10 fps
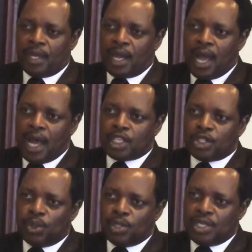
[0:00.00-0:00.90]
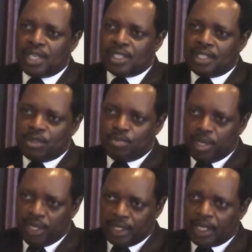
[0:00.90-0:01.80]
actual justice
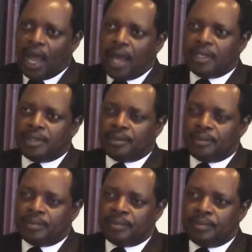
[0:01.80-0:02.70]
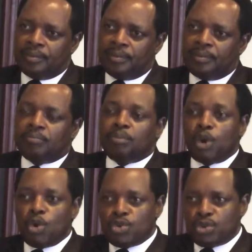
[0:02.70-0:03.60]
being done, but
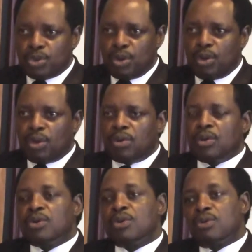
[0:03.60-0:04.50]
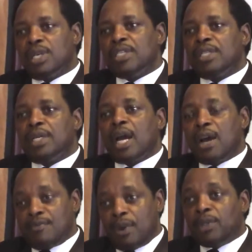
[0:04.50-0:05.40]
also creating a
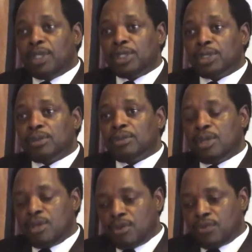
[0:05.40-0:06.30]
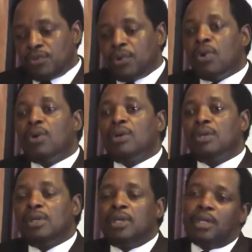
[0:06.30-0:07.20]
foundation for
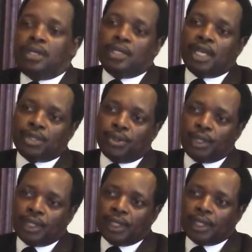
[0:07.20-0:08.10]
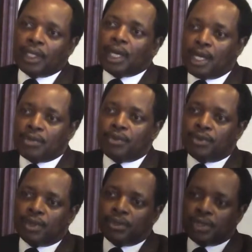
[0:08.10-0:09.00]
national healing and for
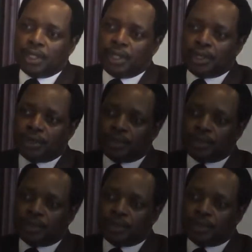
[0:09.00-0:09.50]
reconciliation.